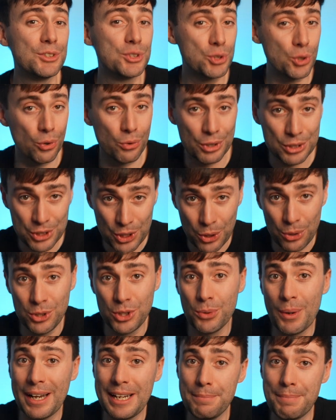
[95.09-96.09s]
Sora 2
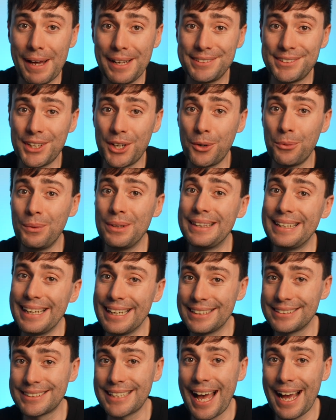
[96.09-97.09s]
do any better with the
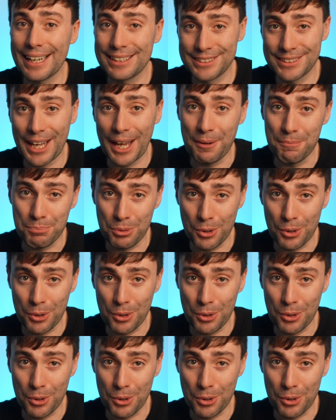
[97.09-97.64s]
exact same